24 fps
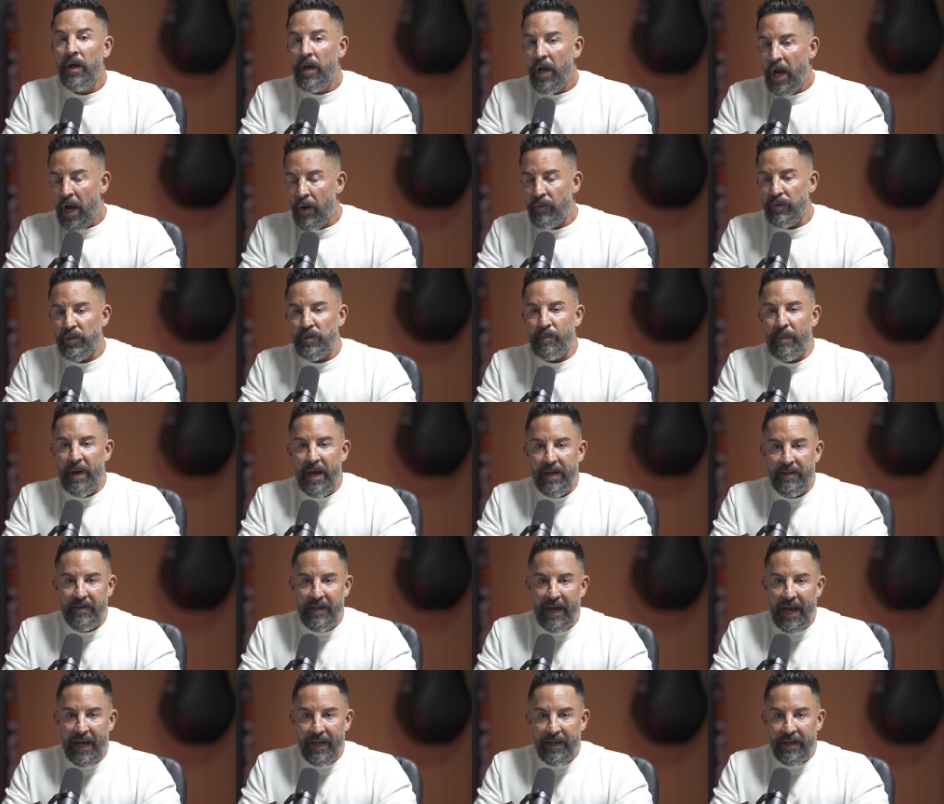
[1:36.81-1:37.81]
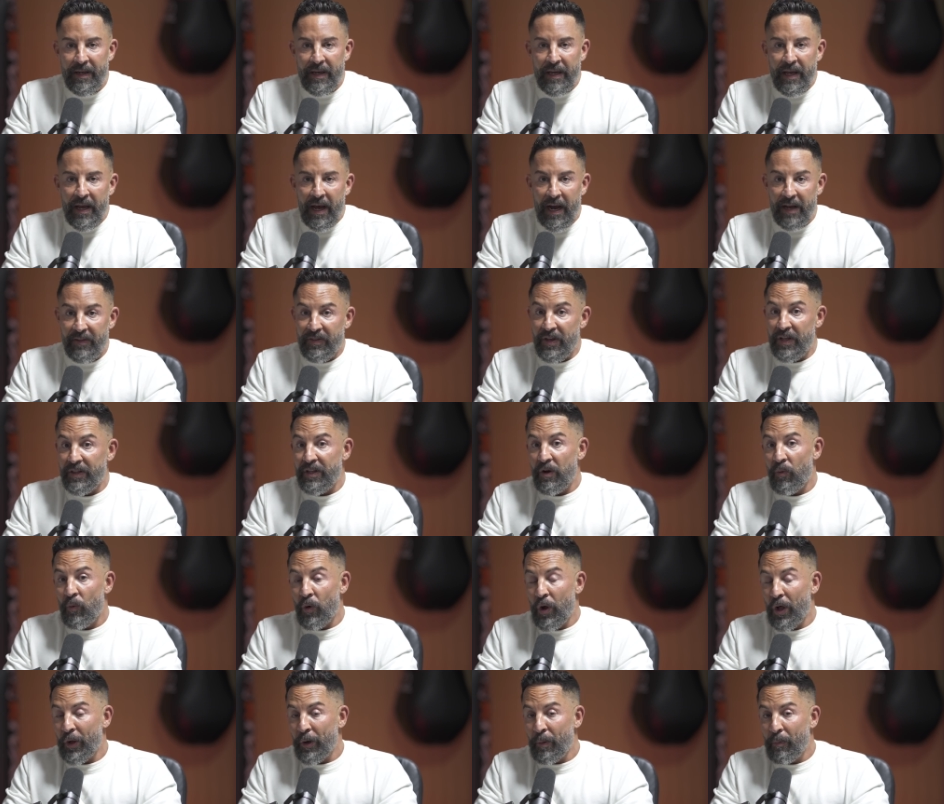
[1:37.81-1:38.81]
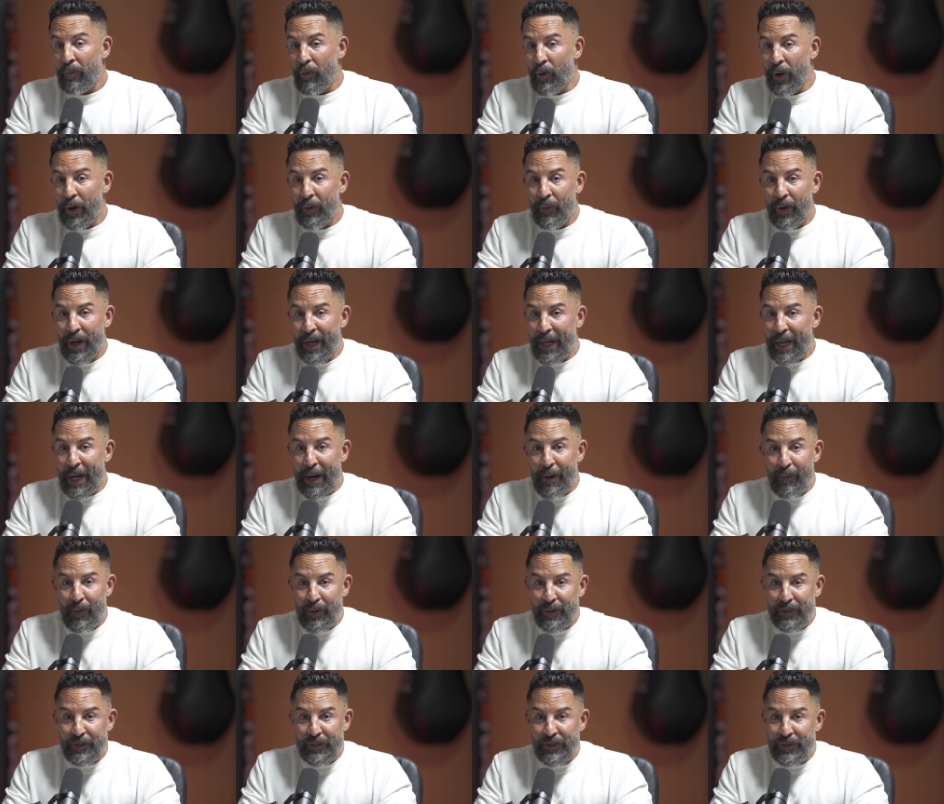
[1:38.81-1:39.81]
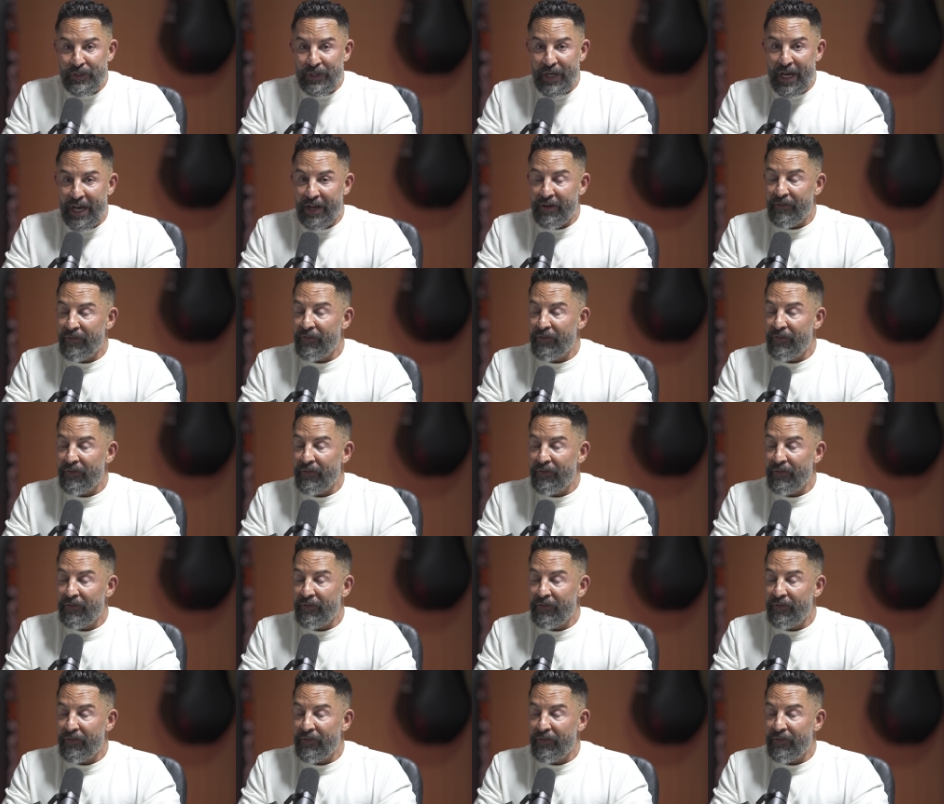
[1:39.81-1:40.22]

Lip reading: I respect that. I think that we're all at a point right now where it's just like,